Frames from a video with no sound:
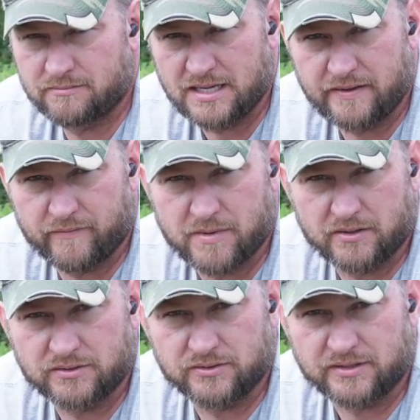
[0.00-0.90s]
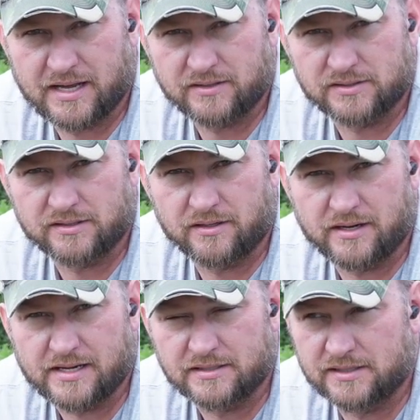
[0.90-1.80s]
heave them out to
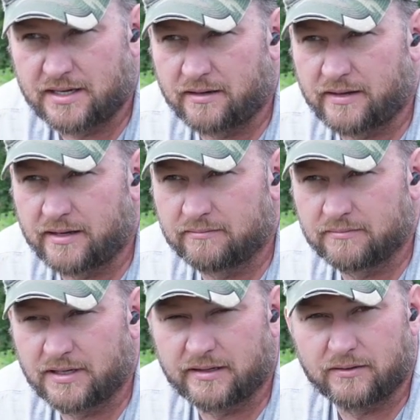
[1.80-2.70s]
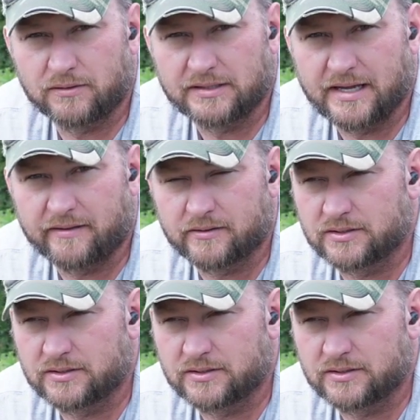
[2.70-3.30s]
1030 and see how they hold together.